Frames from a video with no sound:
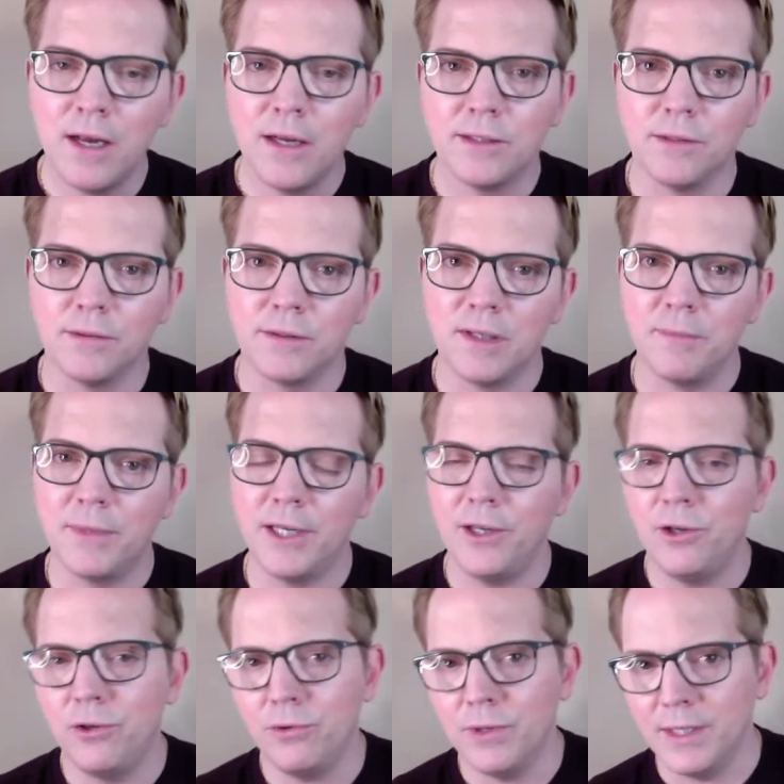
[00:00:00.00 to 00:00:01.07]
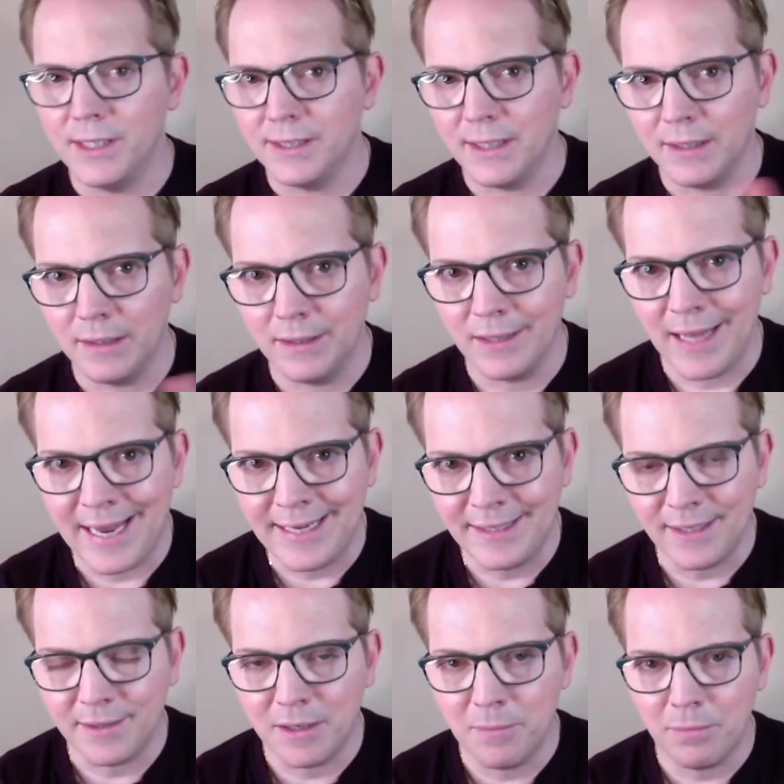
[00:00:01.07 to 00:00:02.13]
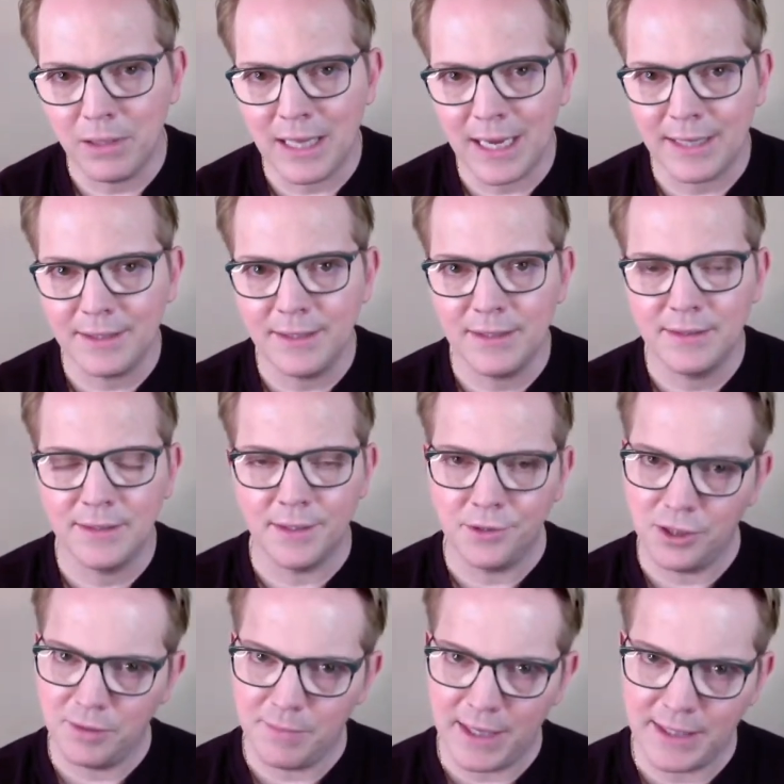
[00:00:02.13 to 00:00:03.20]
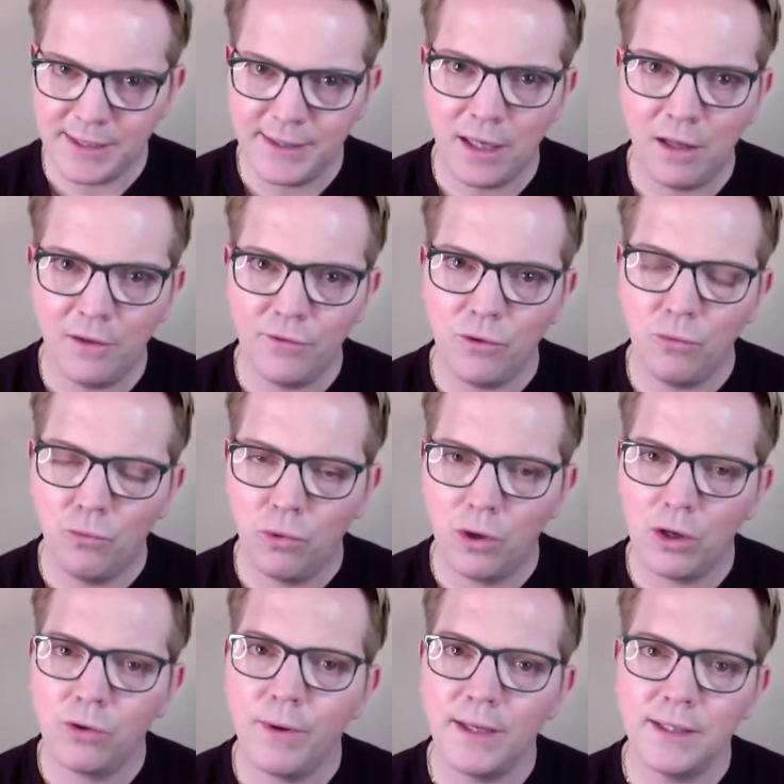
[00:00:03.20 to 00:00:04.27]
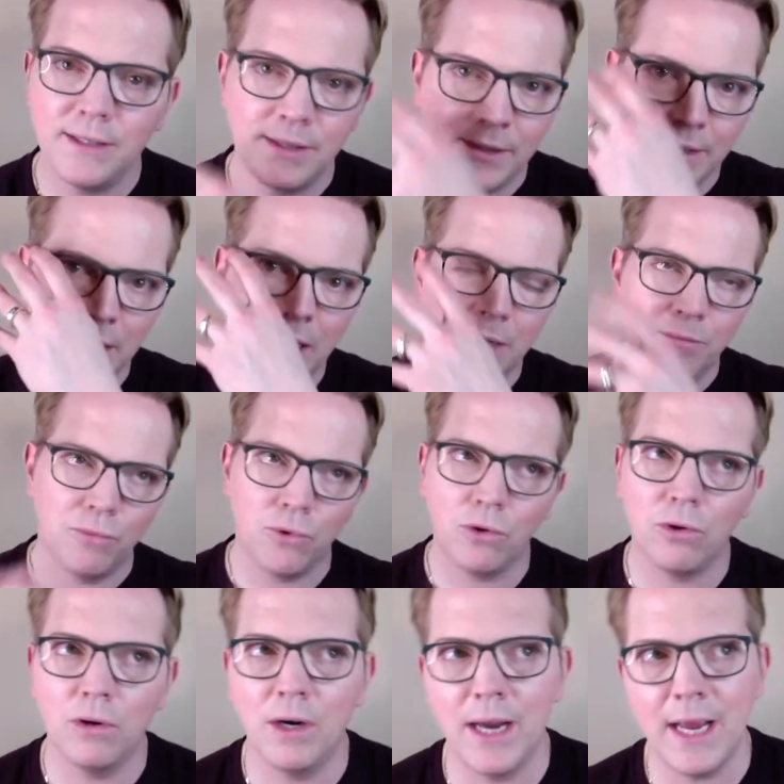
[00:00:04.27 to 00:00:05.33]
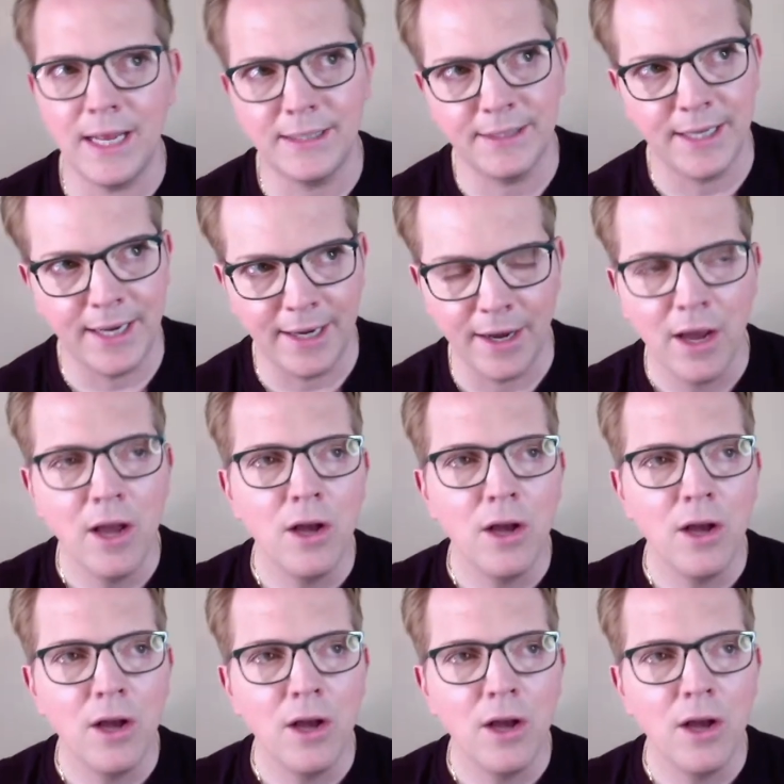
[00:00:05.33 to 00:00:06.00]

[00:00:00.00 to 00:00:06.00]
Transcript: So somebody who is light complected, such as myself, we're going to see it more as a